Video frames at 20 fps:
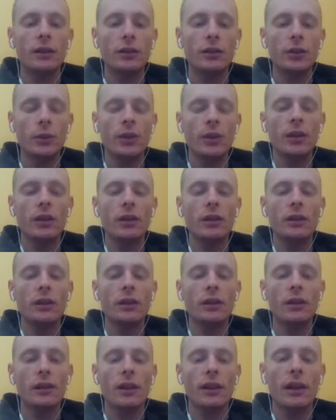you can
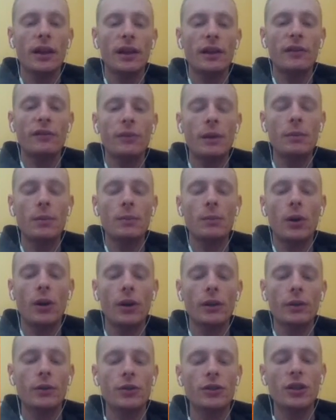have baby
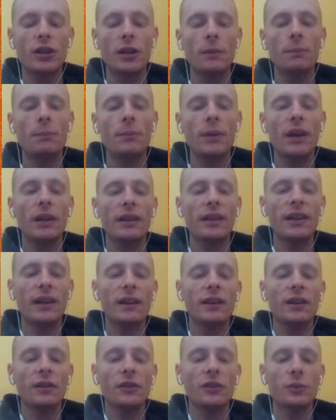Mario jump and
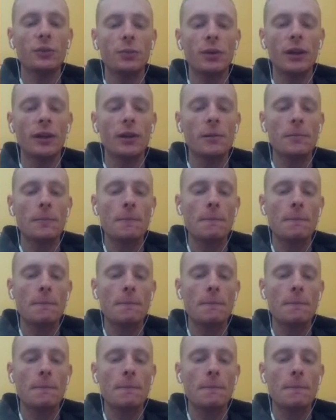land on the spring